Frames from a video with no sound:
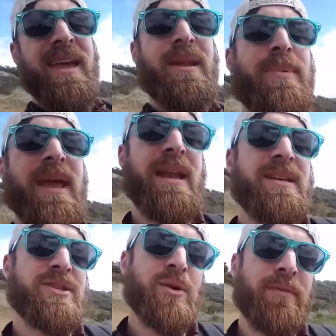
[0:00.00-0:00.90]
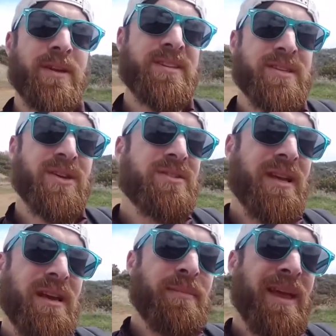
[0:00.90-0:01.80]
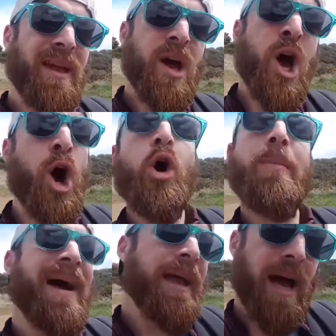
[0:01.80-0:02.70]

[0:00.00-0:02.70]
It can be any sort of excuse. It can be, oh my